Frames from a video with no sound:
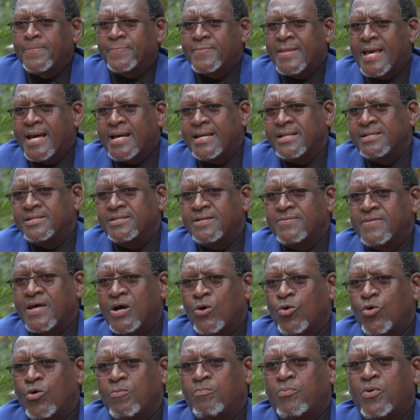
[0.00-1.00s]
And the
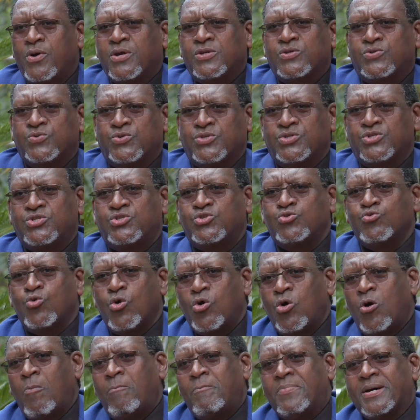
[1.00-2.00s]
whole point was to
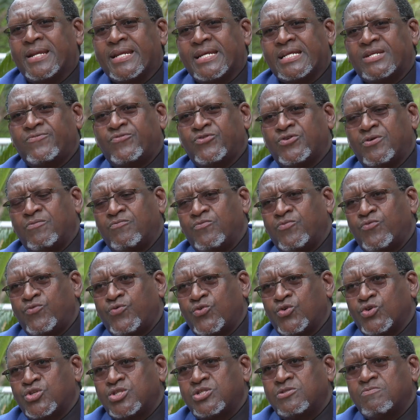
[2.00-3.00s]
operate from
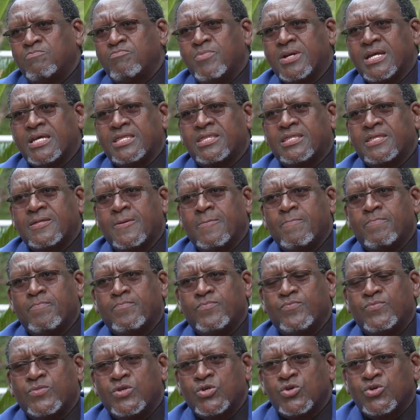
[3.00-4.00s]
Fort Smith,
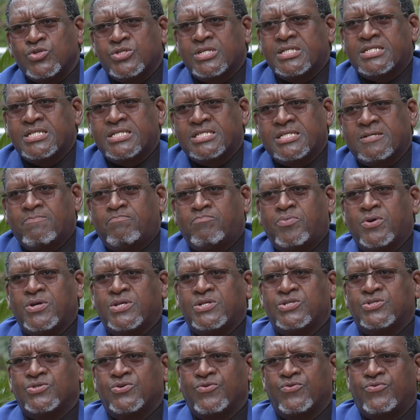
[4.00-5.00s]
use it as a
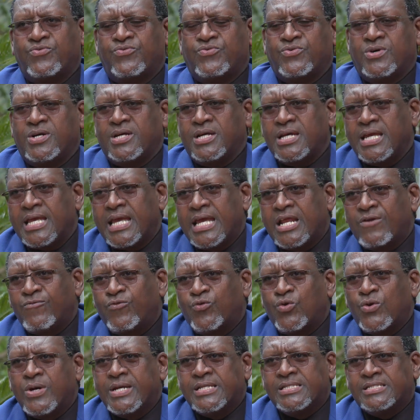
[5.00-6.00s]
point of
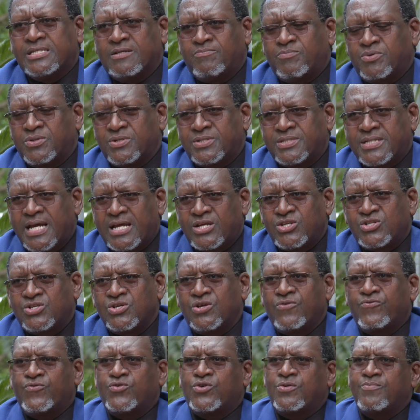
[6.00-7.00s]
influence and
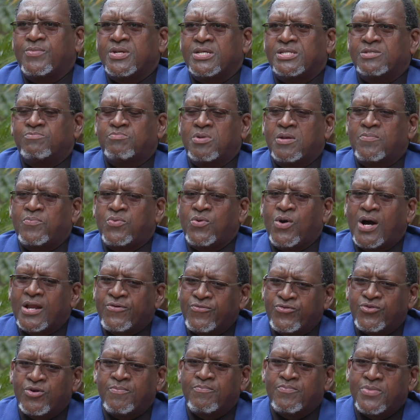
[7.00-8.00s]
protection from his people, and
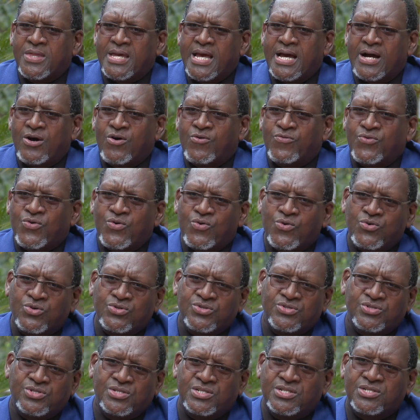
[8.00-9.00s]
from there, of
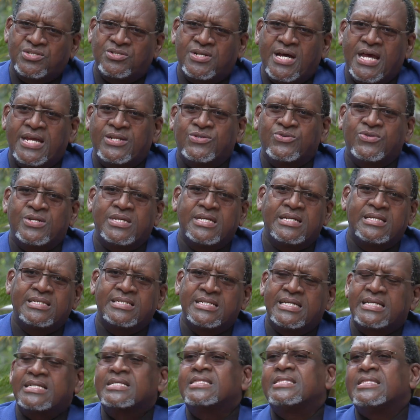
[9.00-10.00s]
course, try to
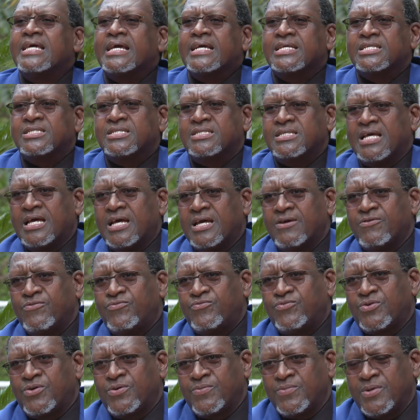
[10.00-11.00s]
dictate things
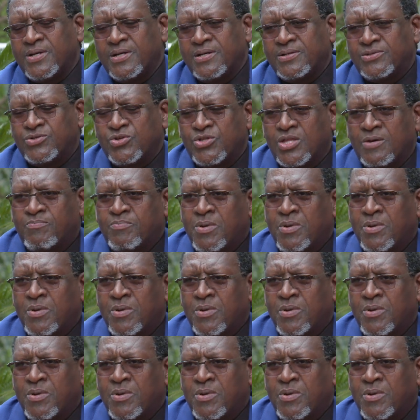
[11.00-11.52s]
to the